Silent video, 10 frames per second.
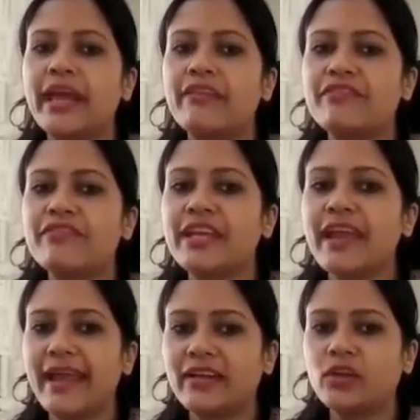
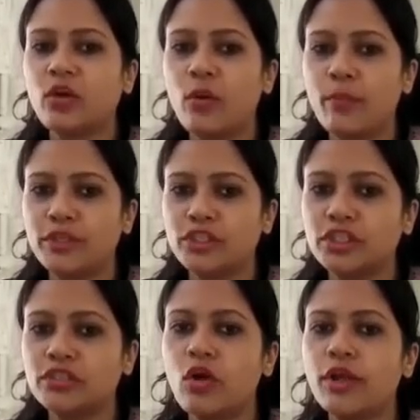every act or omission